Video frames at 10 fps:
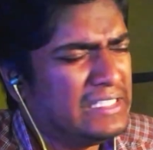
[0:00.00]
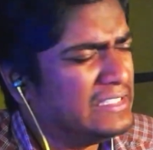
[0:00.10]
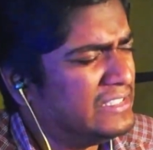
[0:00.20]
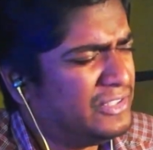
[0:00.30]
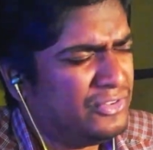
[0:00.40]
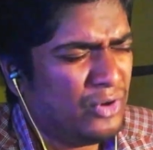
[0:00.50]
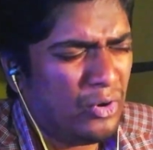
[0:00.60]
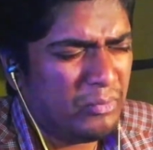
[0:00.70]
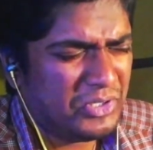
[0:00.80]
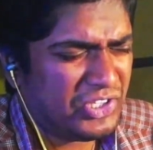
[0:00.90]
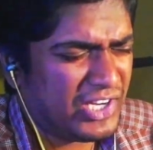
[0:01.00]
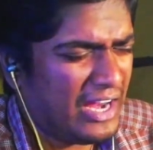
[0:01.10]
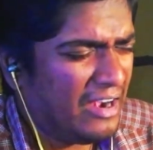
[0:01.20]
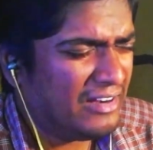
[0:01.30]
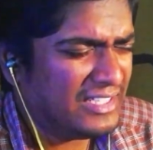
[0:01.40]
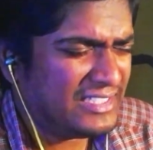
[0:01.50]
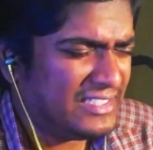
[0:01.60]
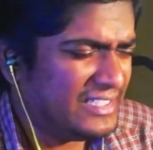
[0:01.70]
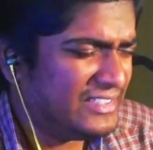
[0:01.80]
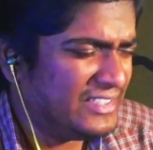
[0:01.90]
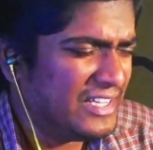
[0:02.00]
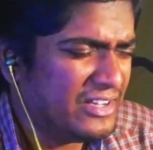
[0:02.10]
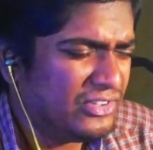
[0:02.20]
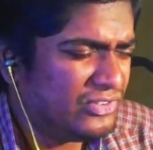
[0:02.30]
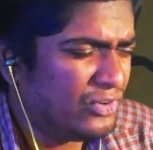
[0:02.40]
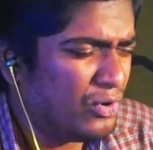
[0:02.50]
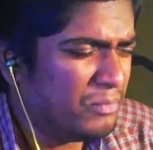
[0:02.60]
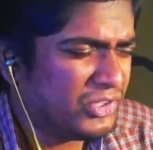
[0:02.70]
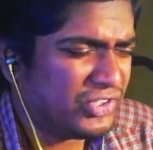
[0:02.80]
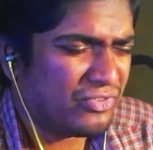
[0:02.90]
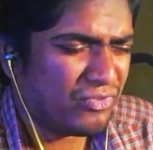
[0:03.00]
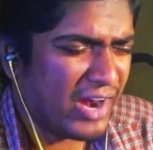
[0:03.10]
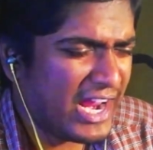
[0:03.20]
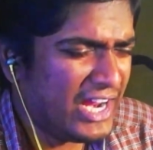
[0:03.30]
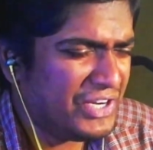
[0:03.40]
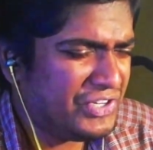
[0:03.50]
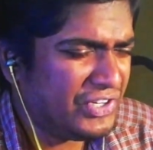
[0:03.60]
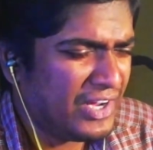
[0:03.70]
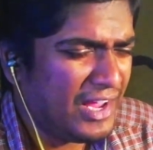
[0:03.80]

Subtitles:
so much carelessness, so much rage,